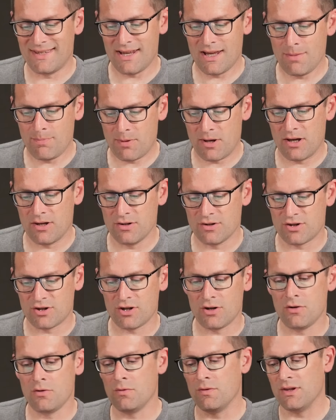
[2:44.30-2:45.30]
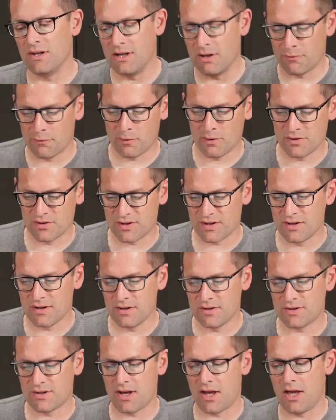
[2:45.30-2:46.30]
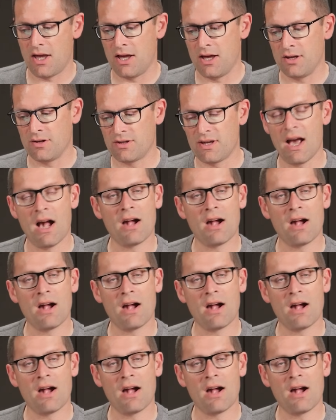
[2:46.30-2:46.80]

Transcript: deep into the differences and